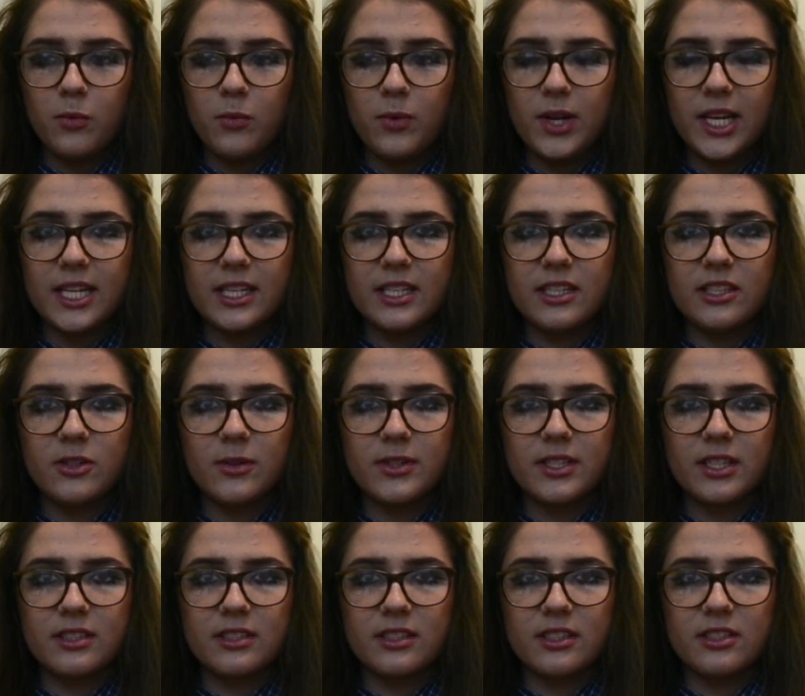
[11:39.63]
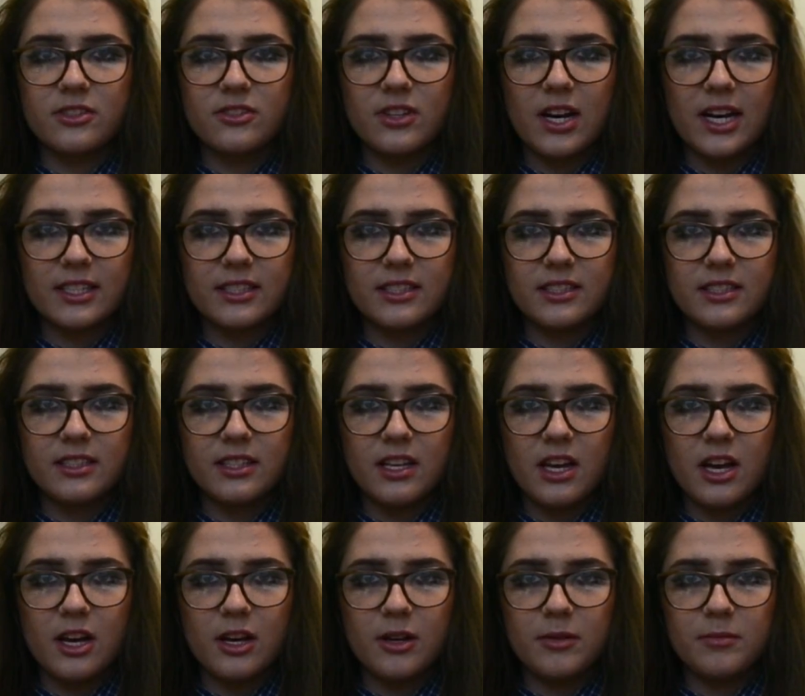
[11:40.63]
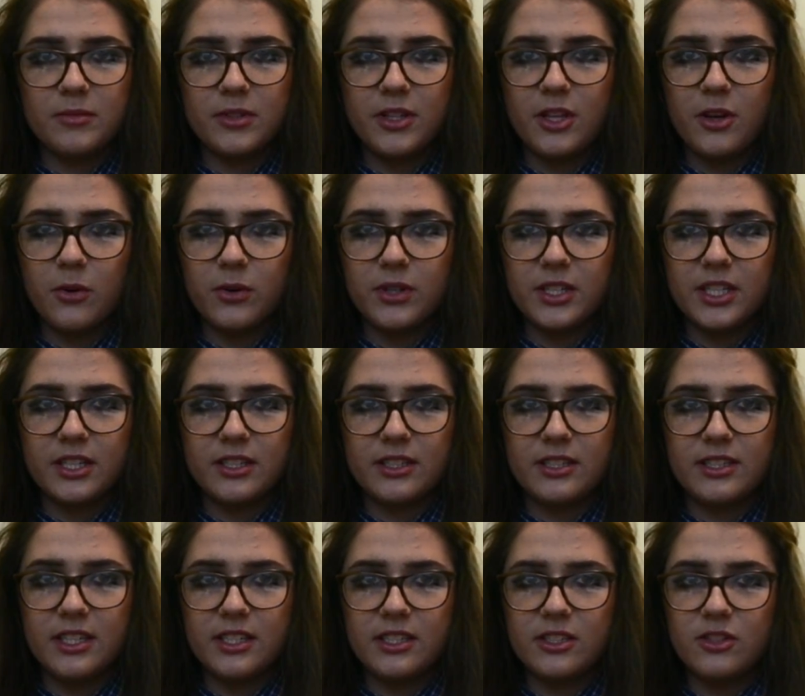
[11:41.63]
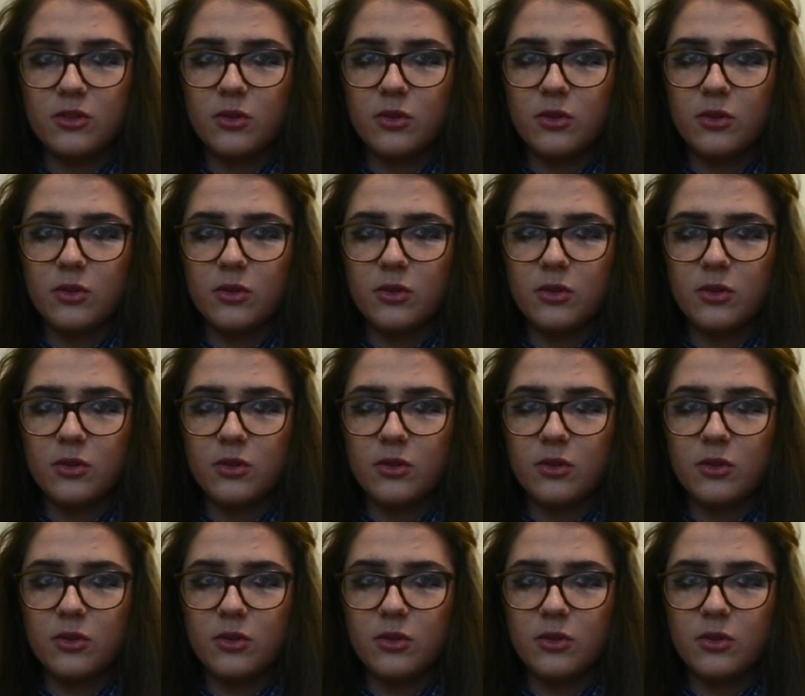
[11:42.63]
it doesn't distract the audiences,